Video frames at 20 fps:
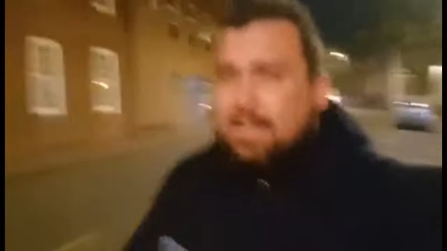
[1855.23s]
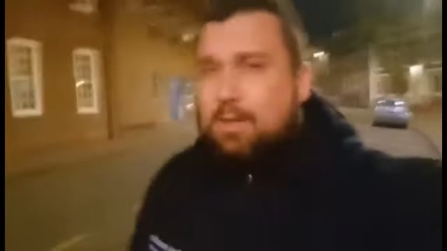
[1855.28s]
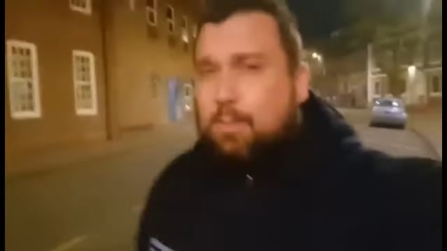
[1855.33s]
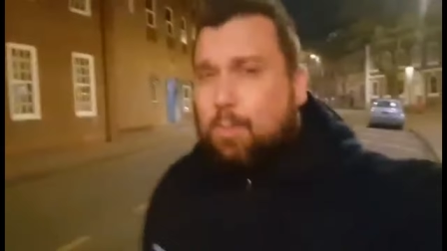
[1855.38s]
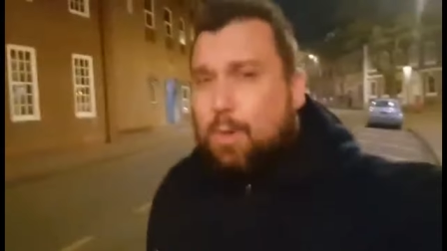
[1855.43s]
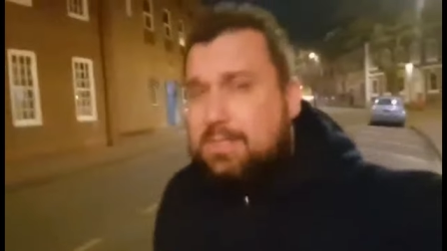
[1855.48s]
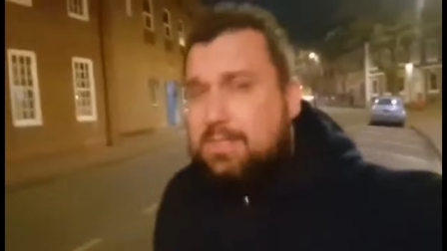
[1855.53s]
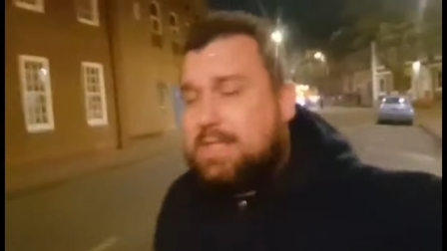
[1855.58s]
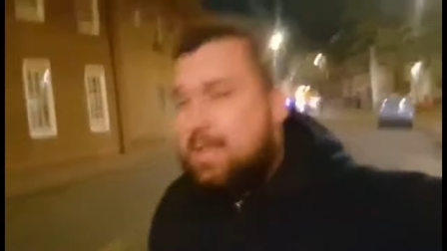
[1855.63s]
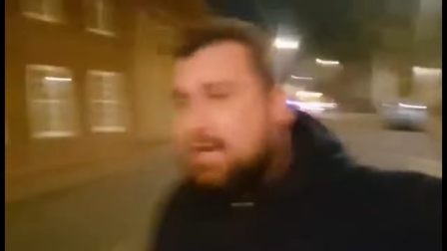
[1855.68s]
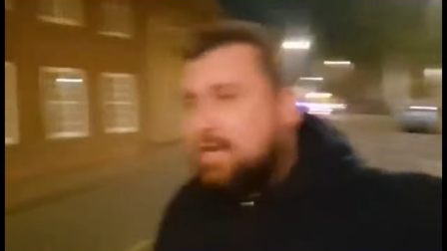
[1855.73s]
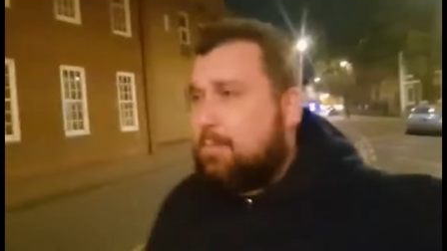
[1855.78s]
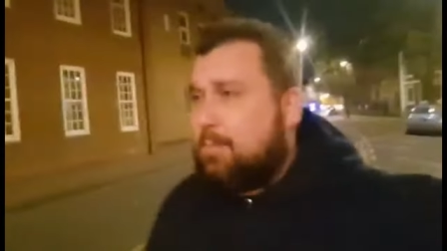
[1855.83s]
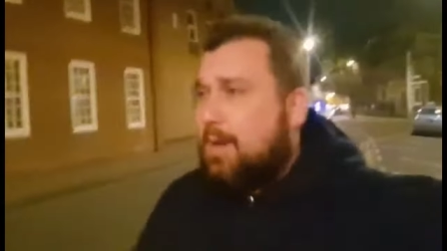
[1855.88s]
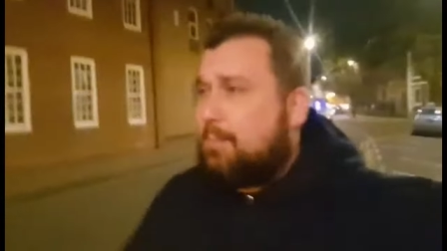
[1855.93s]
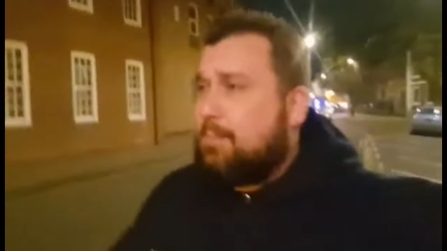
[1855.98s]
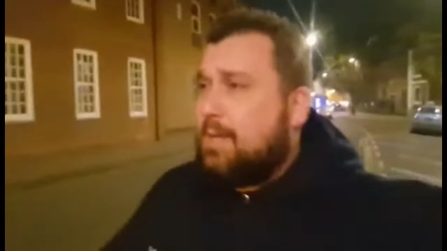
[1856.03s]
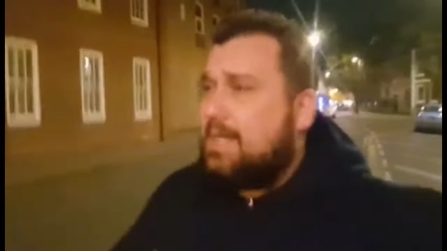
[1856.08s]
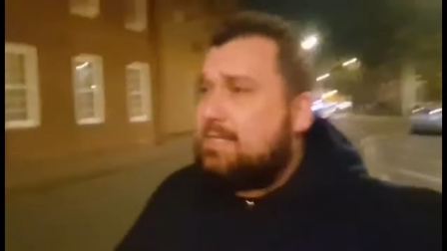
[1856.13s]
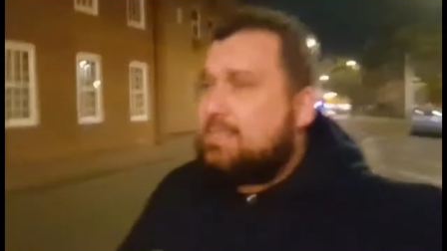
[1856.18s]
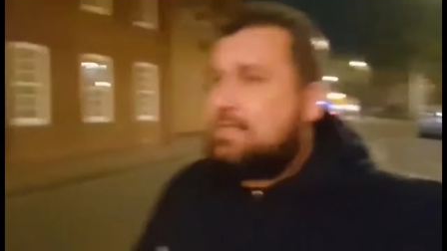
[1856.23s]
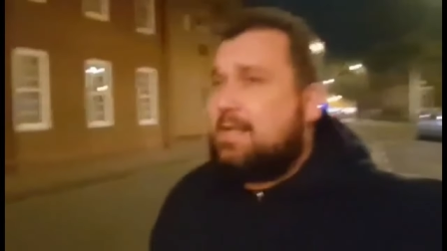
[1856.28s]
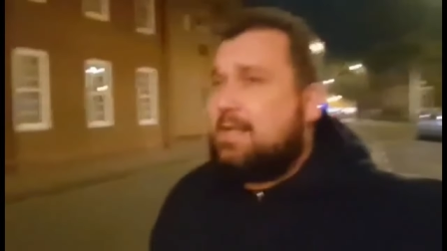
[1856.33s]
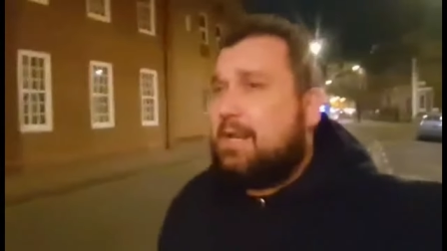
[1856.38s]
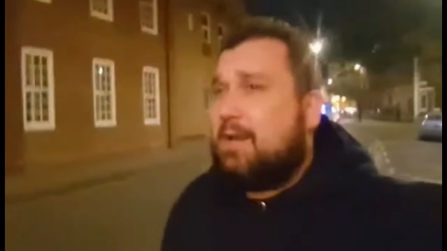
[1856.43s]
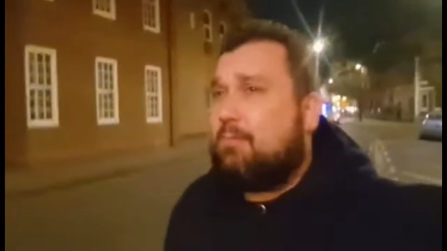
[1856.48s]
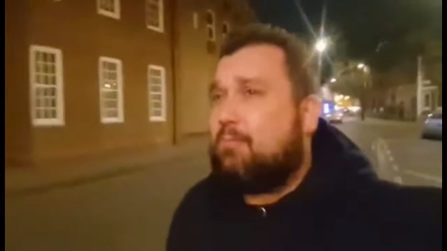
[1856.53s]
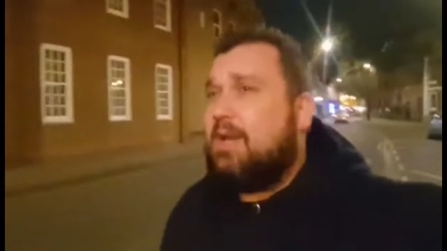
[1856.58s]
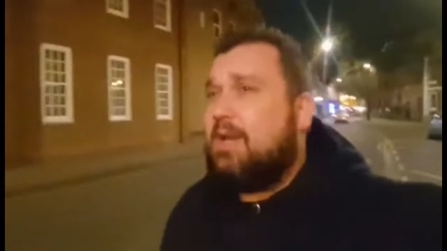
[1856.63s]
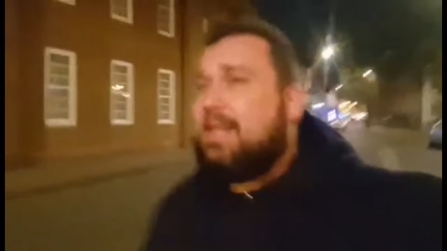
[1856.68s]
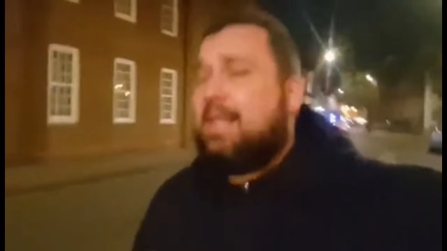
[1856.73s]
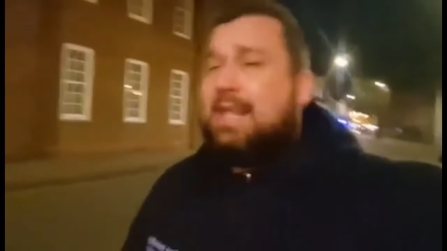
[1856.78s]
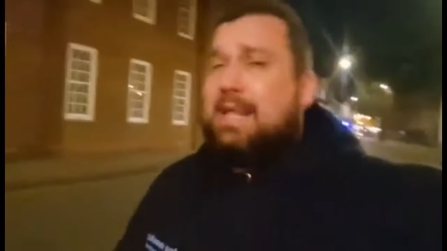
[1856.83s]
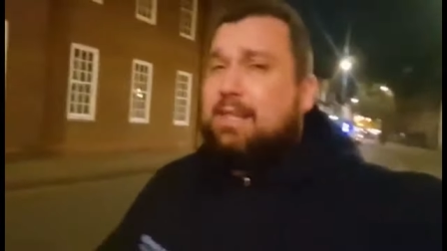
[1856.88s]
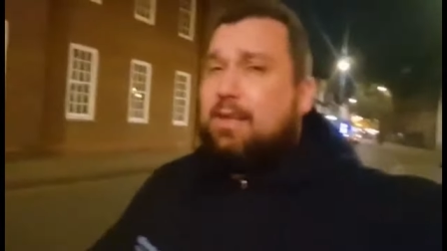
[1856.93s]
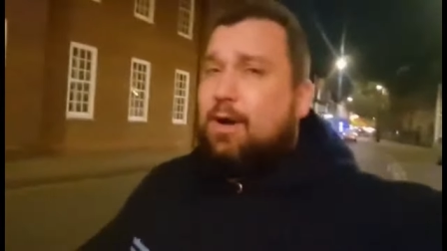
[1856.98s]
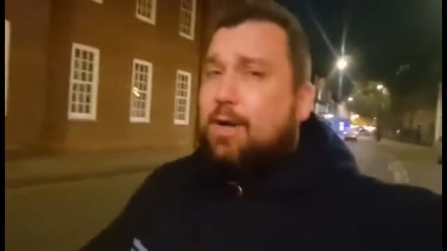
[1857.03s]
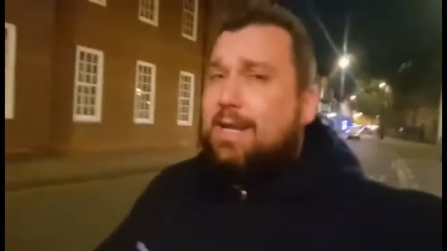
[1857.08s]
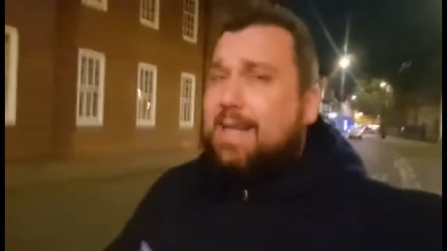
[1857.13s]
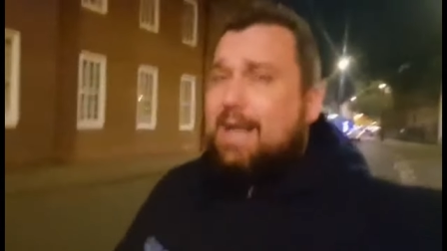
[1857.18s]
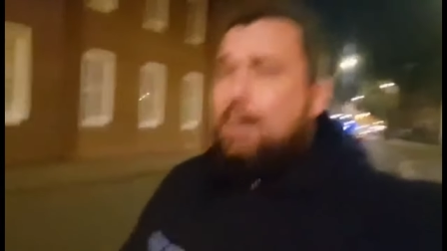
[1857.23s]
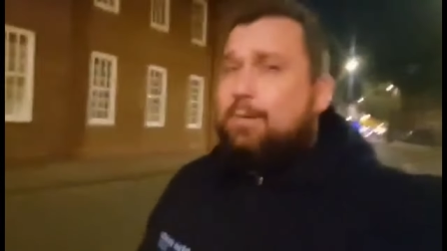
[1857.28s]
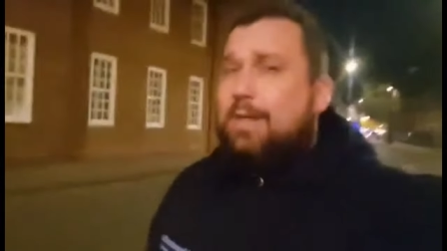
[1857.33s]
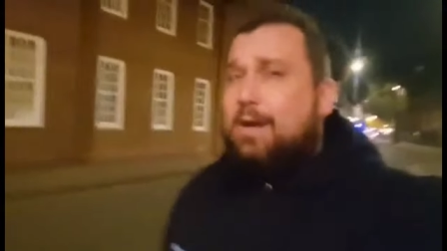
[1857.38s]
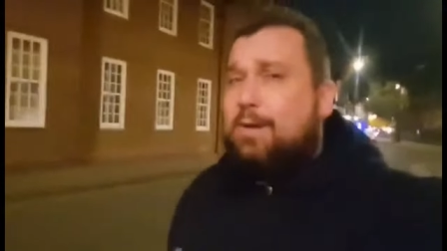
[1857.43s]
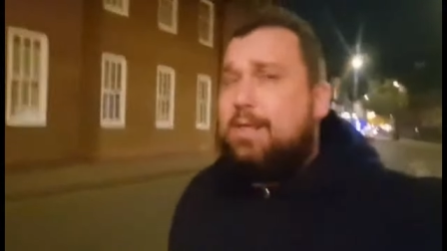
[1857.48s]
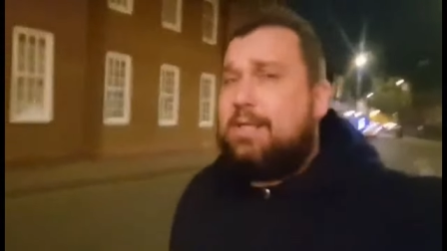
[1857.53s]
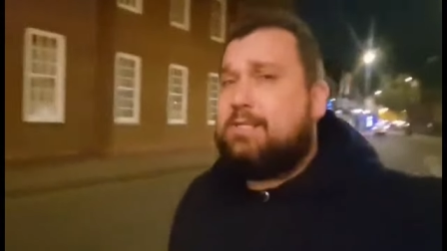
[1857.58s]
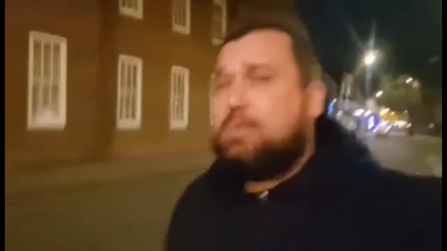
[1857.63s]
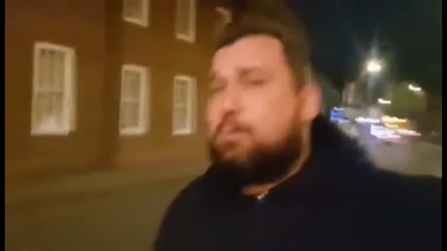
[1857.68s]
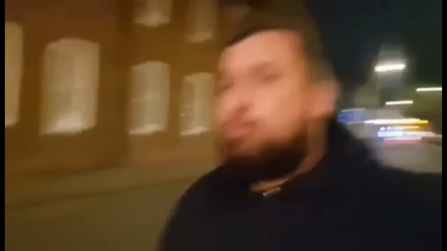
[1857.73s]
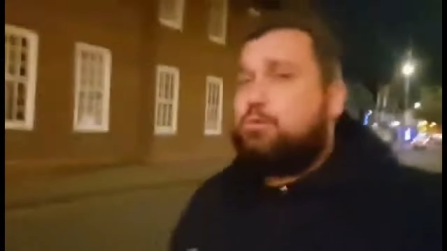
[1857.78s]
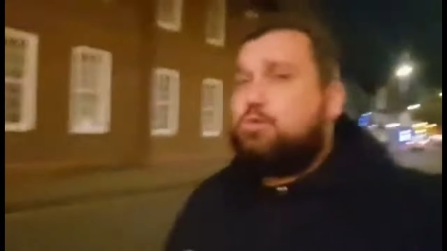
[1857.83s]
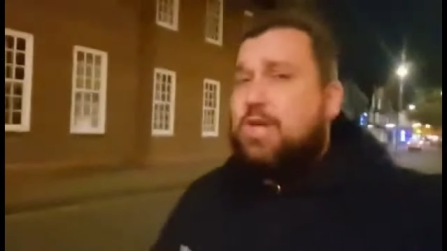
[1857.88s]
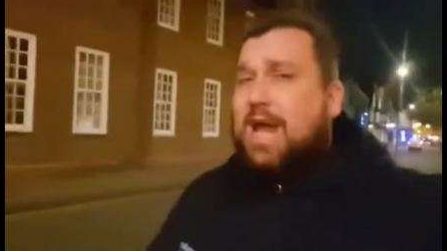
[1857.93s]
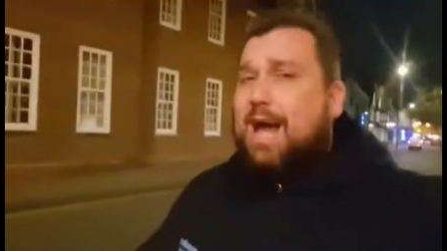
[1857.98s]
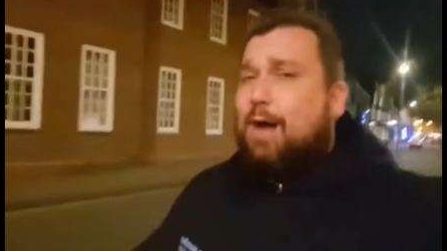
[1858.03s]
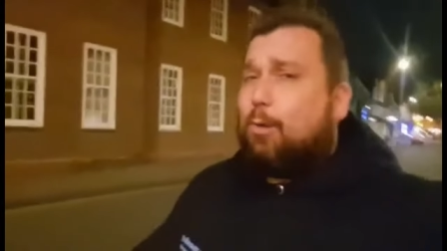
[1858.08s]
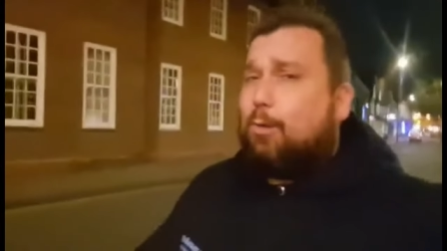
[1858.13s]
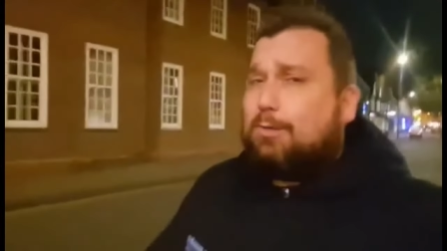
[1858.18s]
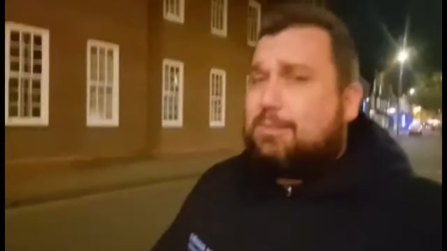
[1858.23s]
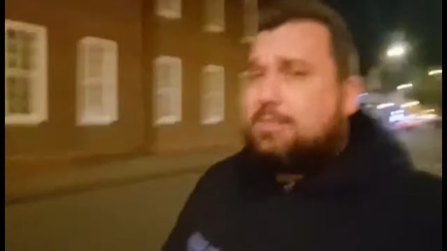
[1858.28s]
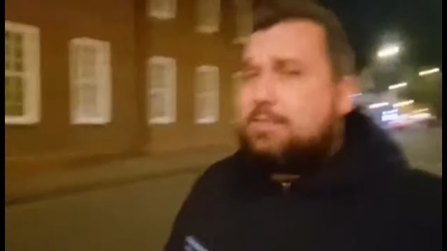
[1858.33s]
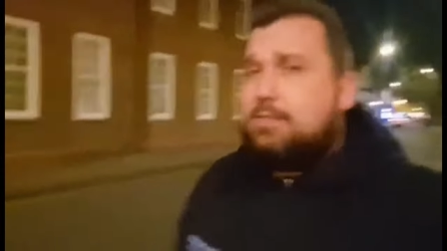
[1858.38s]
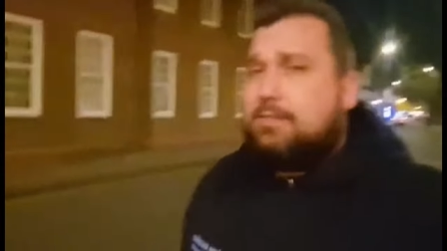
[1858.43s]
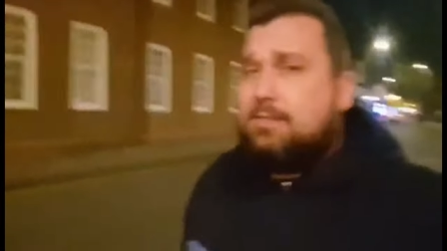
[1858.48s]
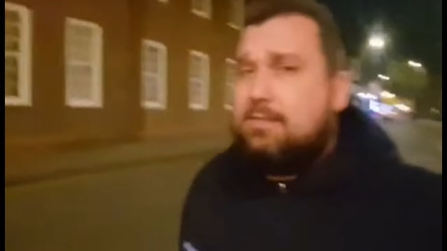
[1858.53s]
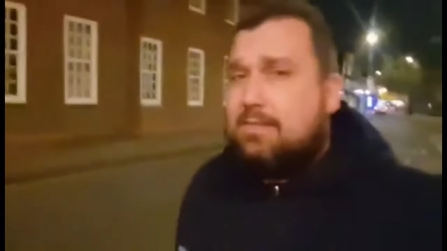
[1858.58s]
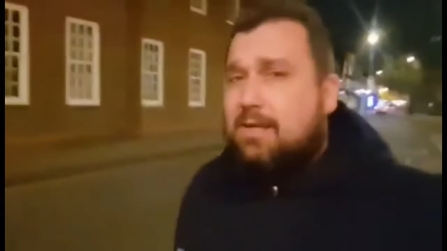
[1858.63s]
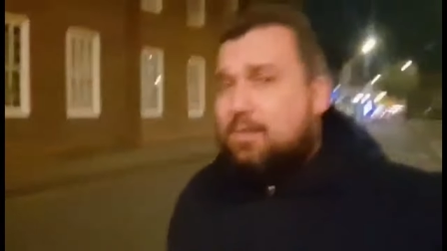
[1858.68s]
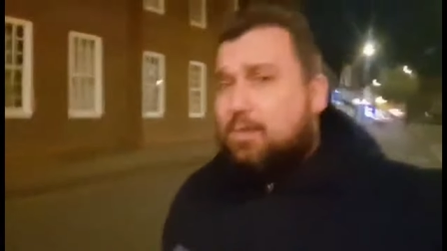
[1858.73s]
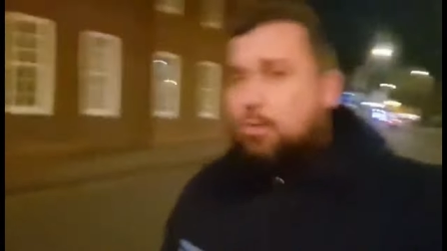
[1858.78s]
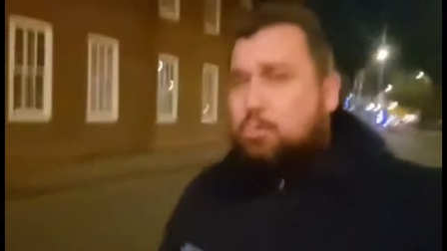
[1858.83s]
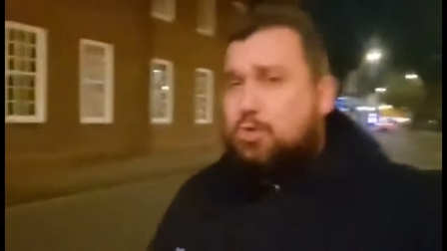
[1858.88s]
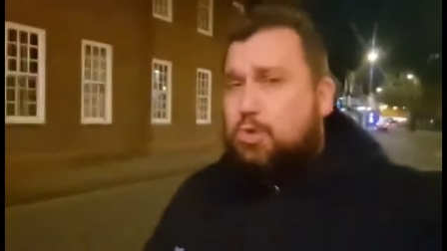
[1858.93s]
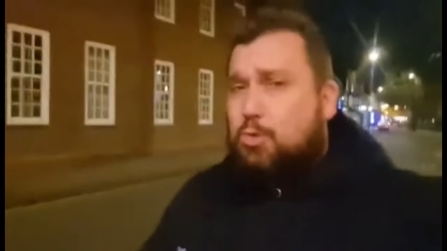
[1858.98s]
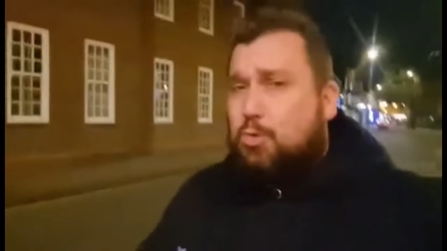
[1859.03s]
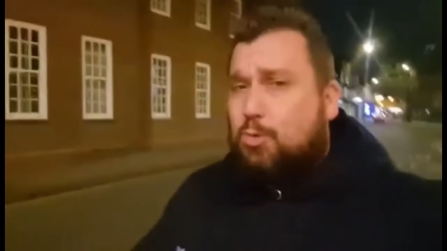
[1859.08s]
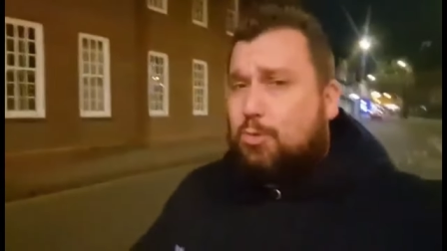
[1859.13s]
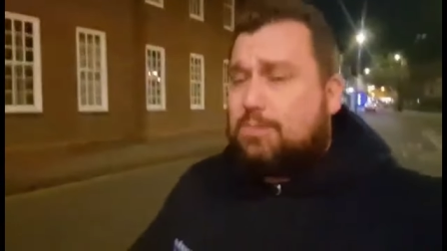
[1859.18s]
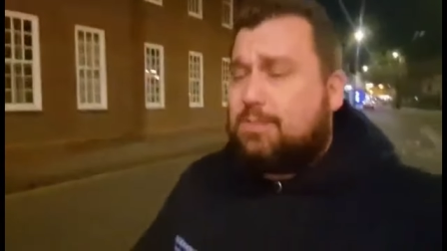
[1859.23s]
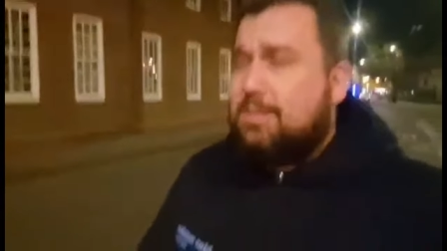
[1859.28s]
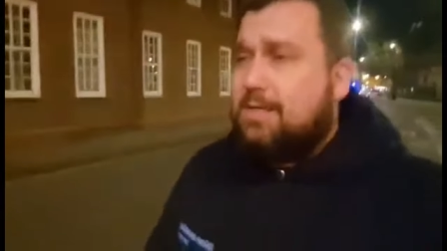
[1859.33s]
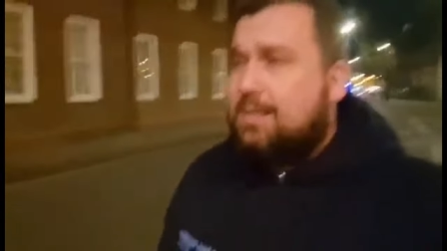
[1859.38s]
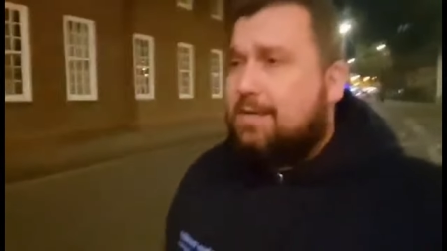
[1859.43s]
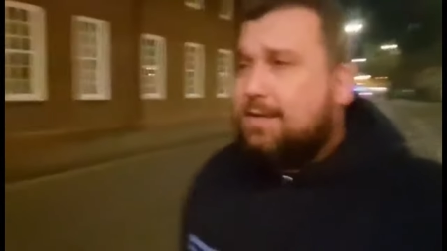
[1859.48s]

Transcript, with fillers: What's that in pub days? And I'm really glad that I now know that it's called jowls and not jewels.